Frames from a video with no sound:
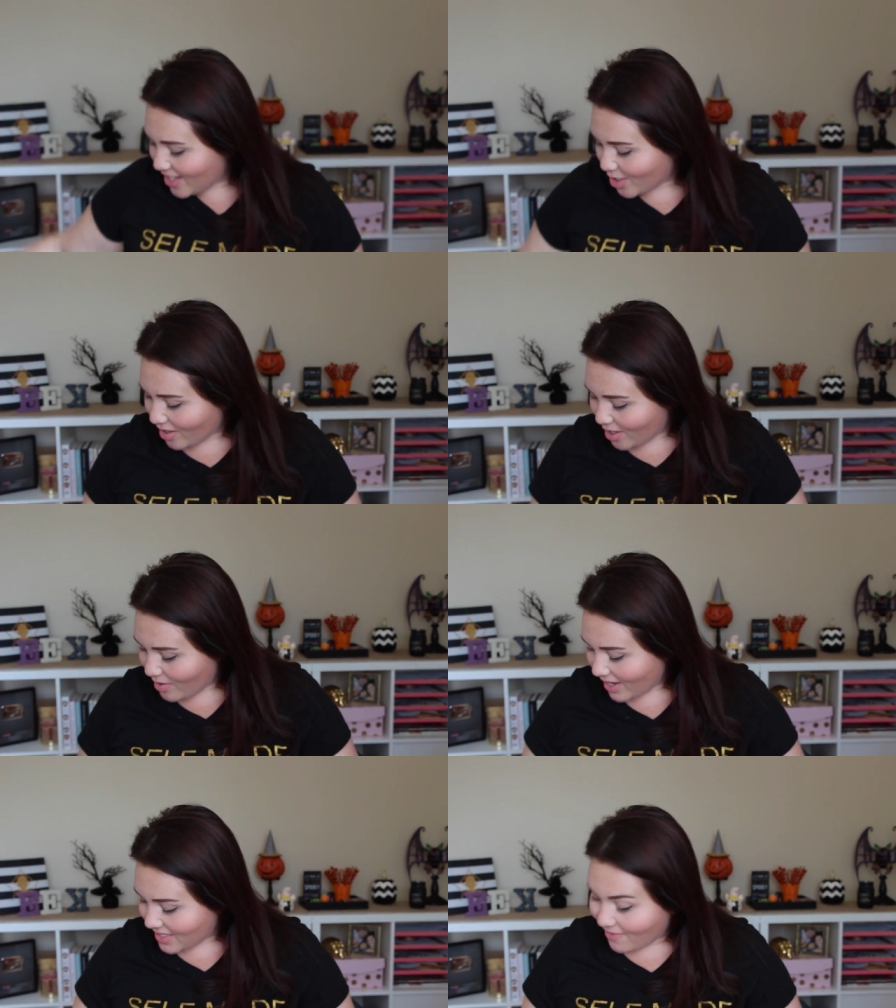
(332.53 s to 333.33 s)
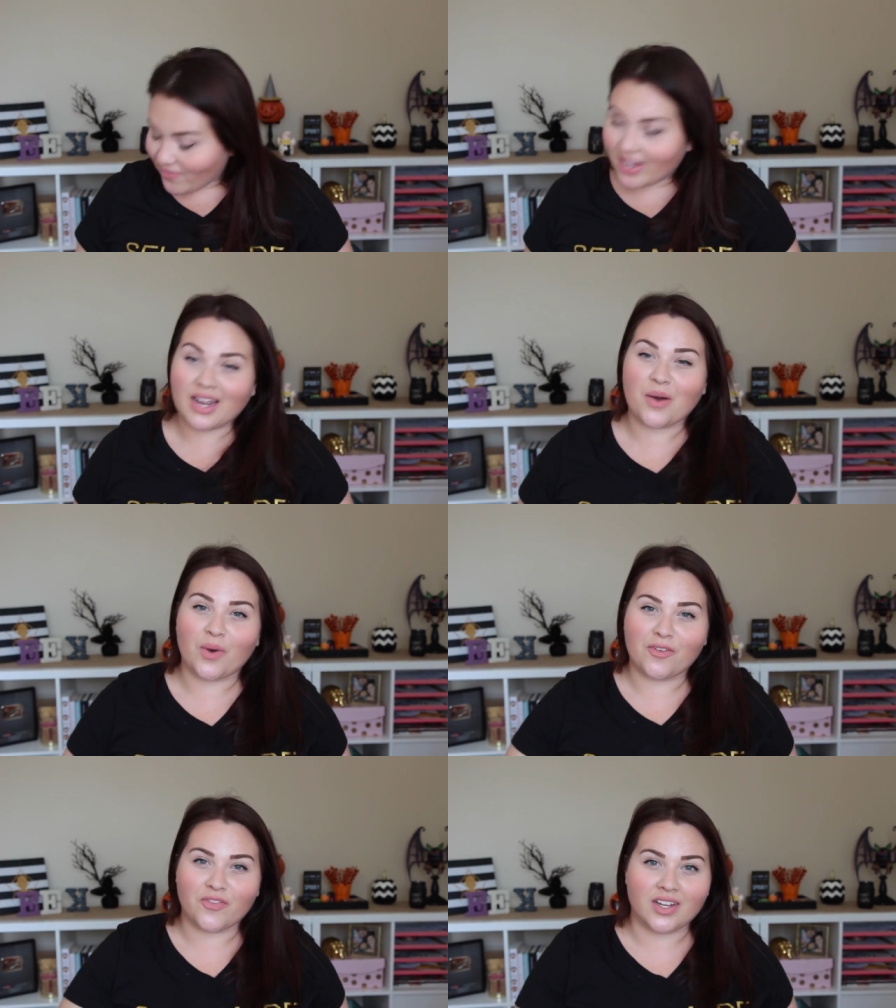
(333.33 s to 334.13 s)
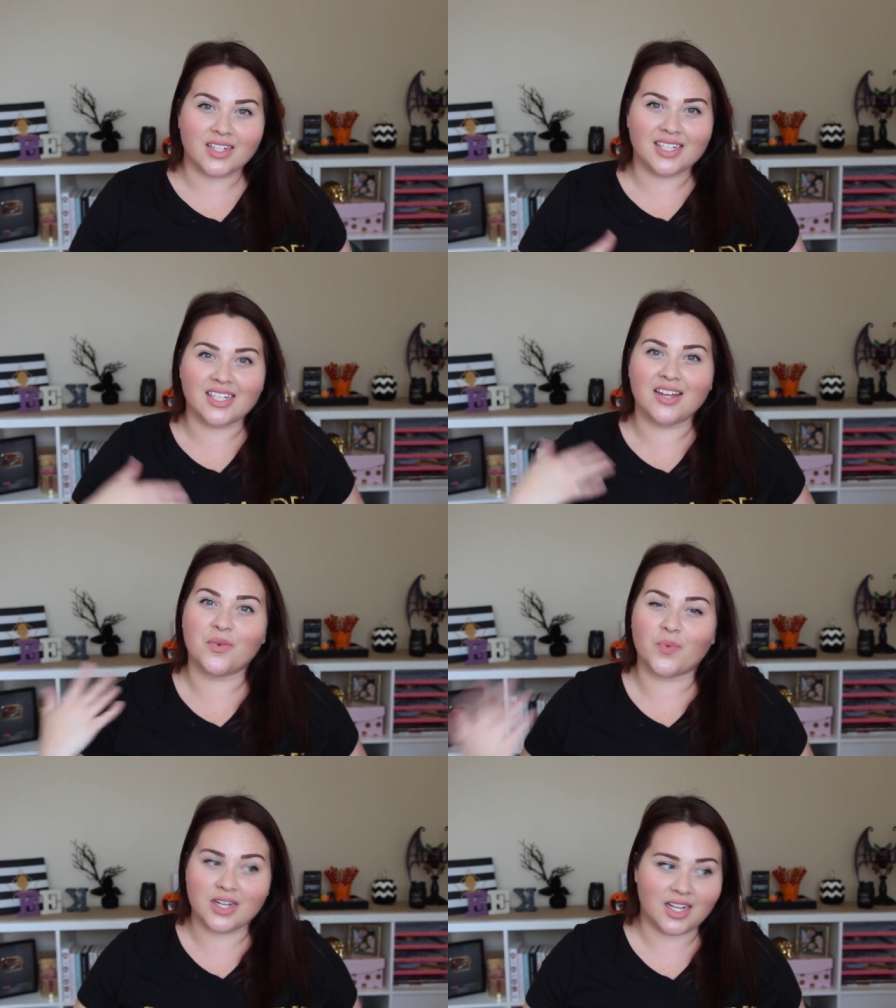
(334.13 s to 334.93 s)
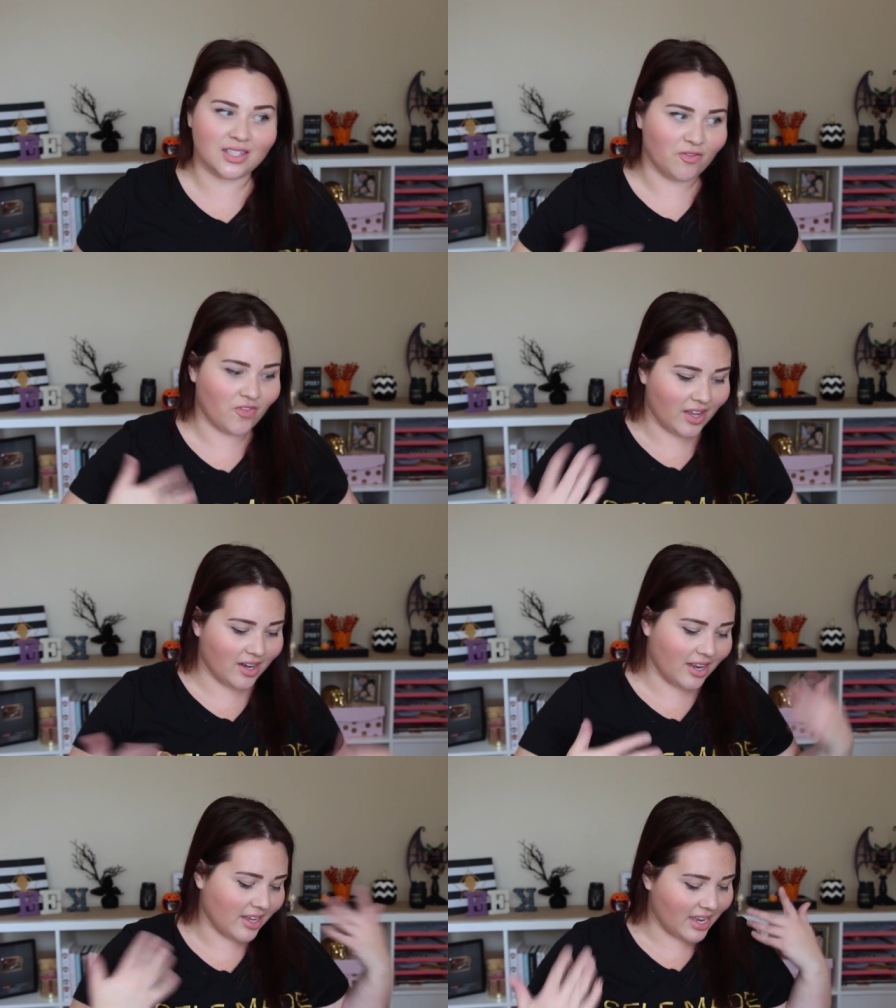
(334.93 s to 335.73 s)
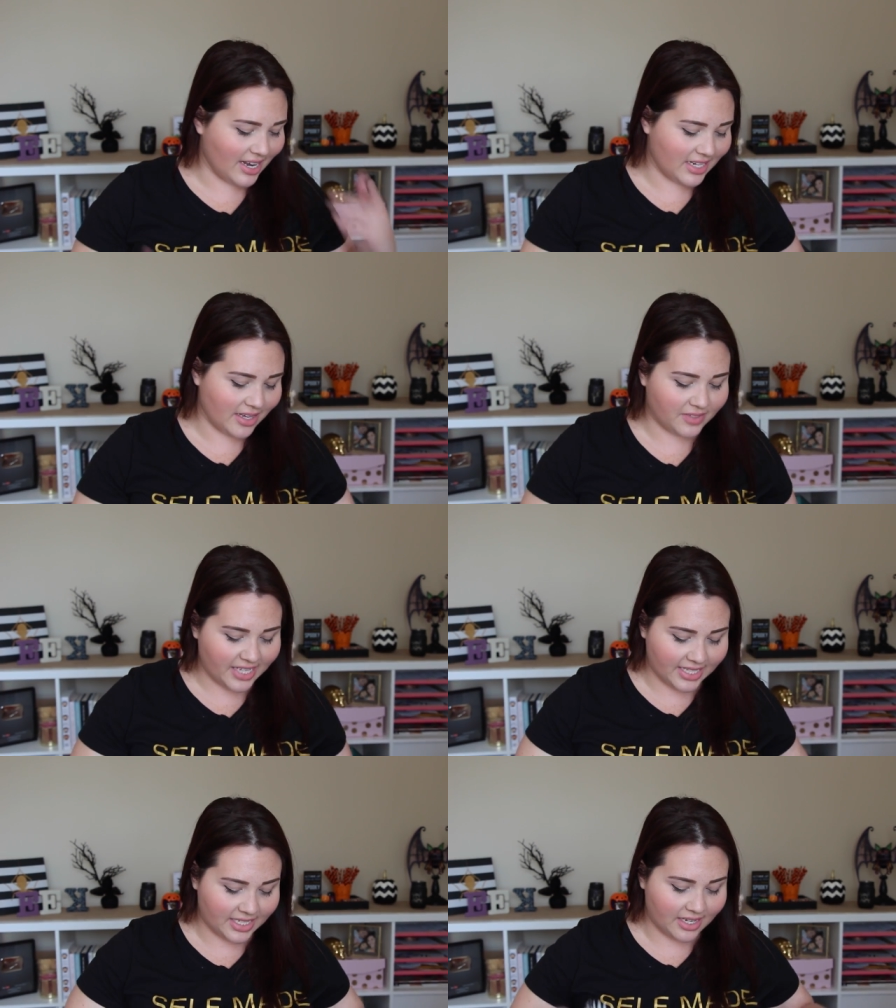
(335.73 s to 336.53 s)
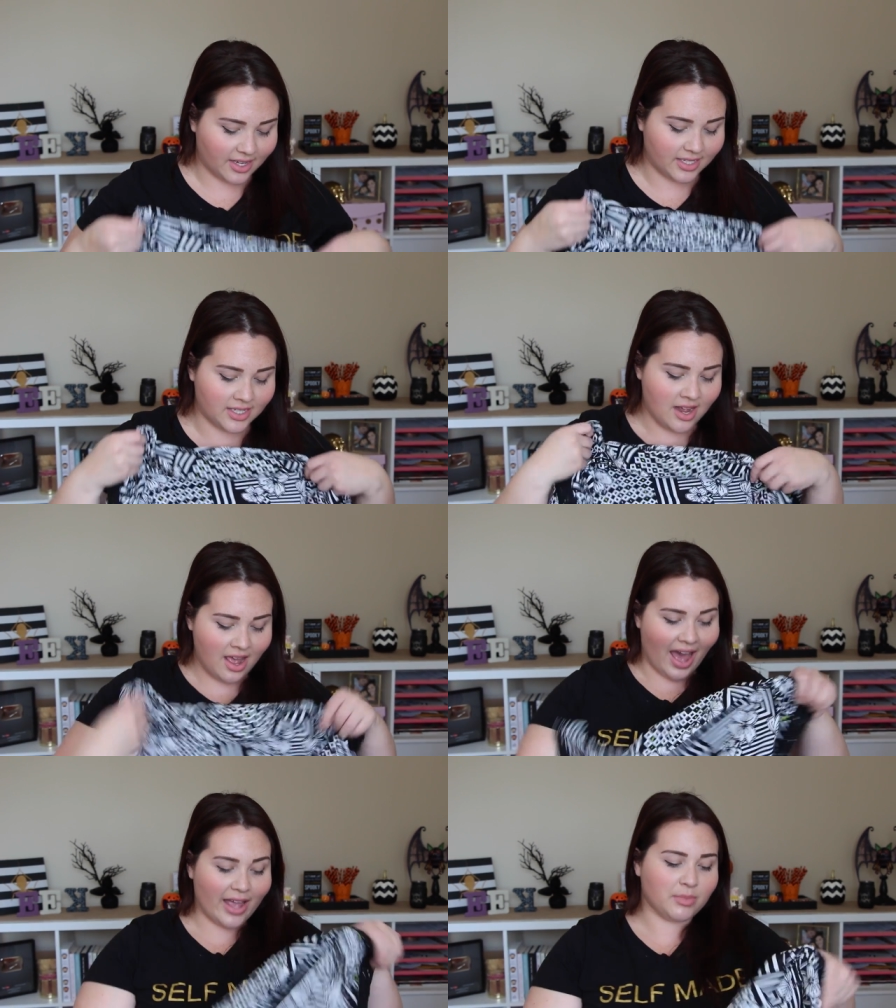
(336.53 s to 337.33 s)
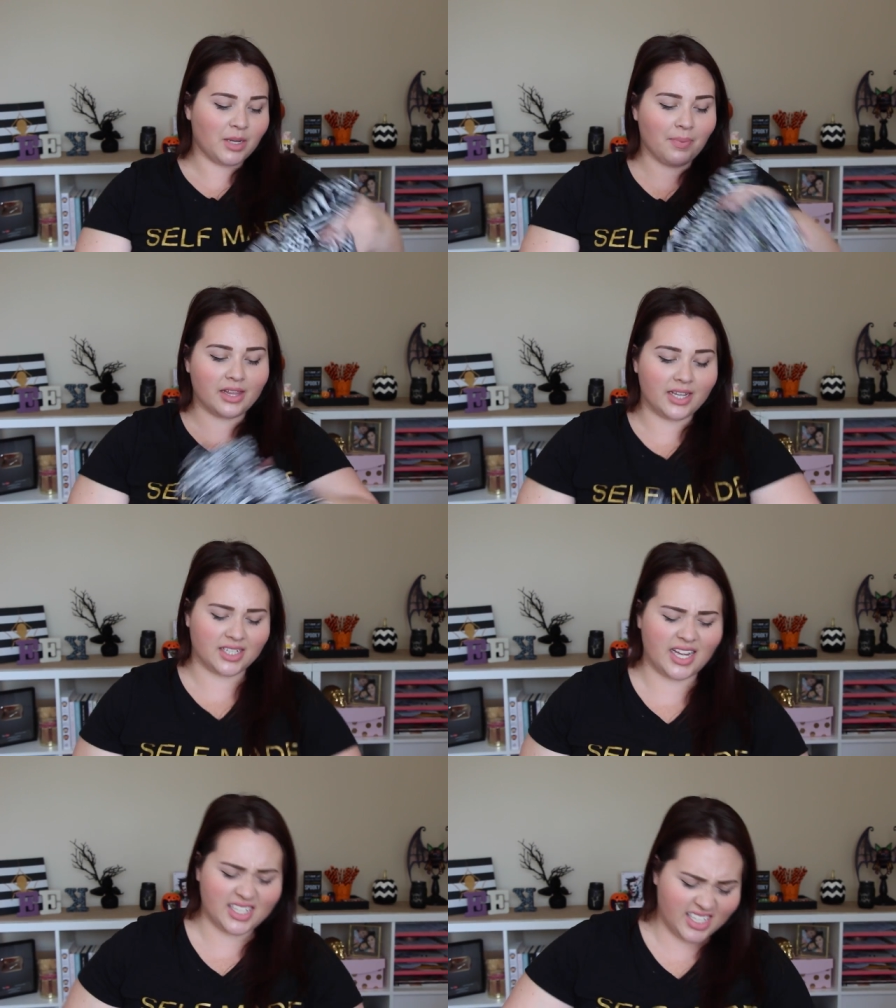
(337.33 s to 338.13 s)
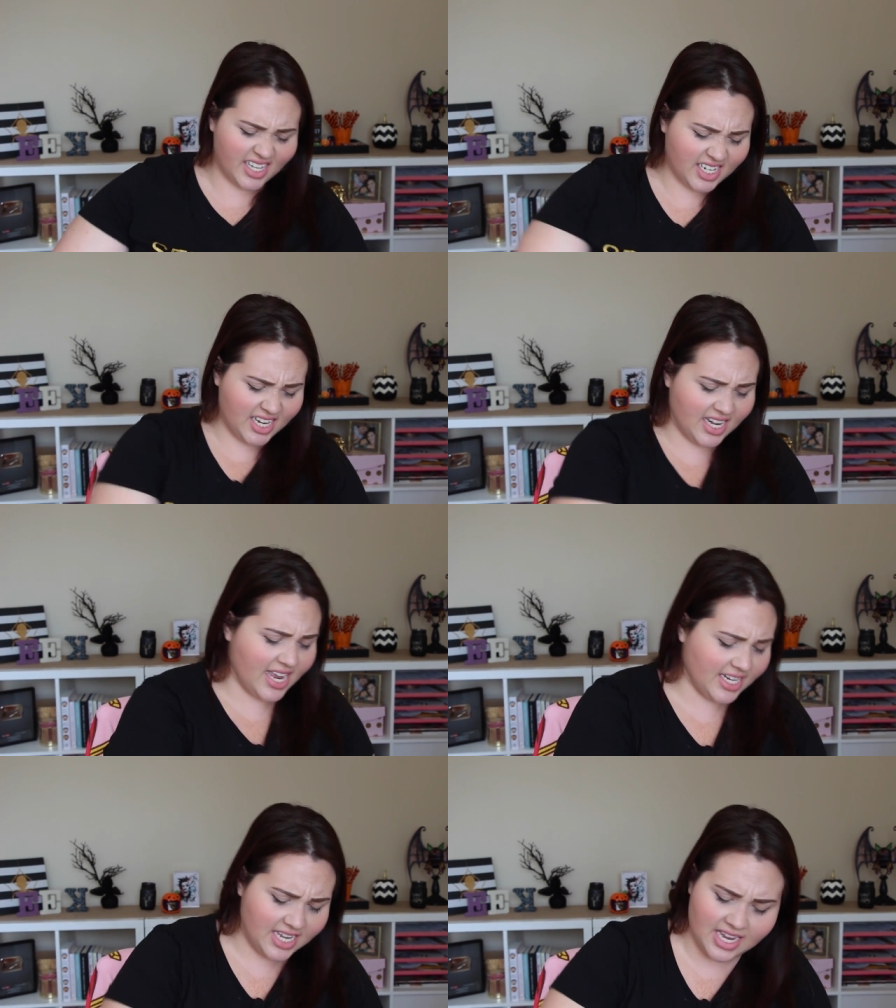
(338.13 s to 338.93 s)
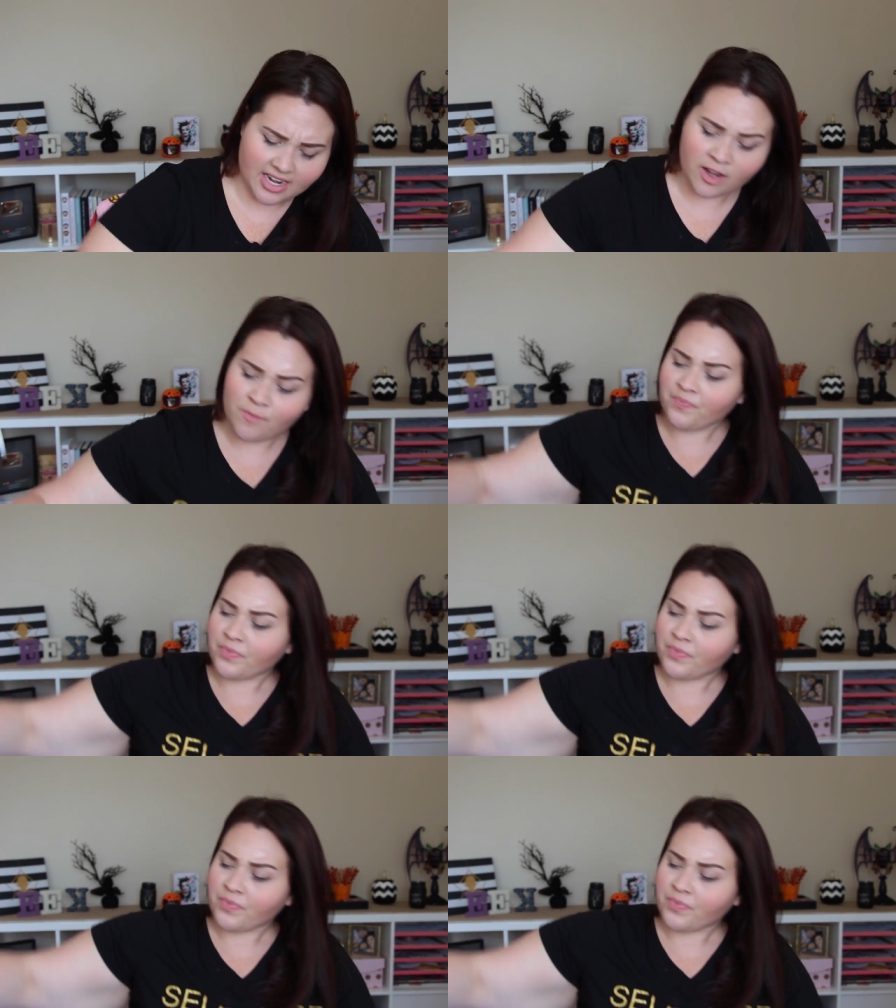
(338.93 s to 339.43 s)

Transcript: so that you guys can find out what fits, what doesn't fit, and get an idea of sizing, because I am typically a size 16, 18,